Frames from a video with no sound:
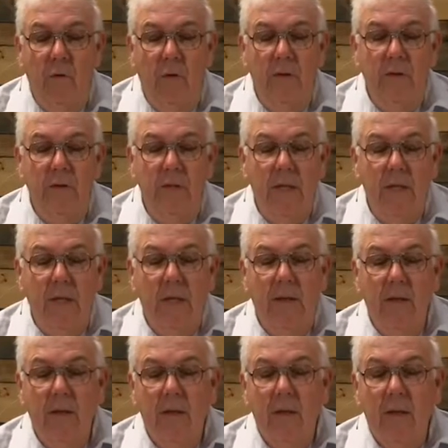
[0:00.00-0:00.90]
watched
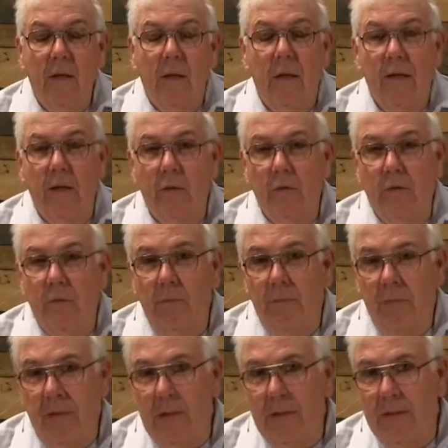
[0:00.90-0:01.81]
that. And there were some
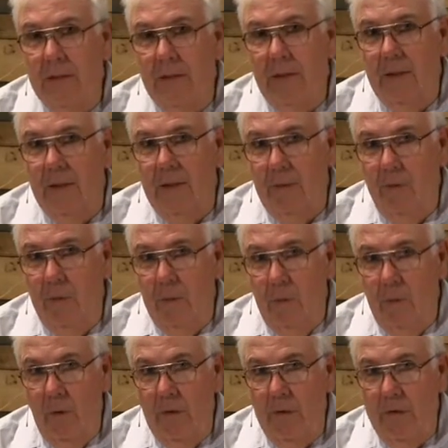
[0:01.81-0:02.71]
things that we
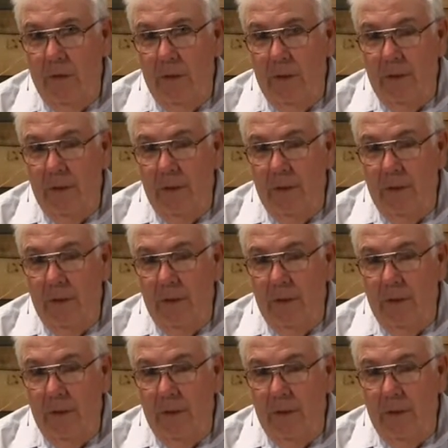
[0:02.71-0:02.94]
wanted you